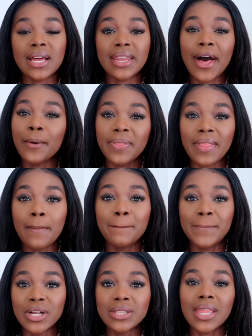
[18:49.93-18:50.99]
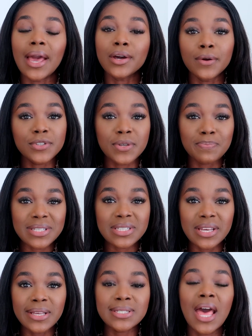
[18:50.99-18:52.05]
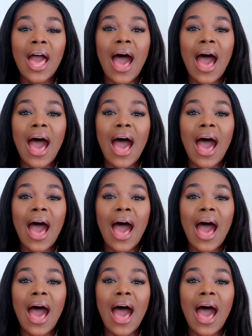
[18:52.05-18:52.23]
and helping them build their coaching business.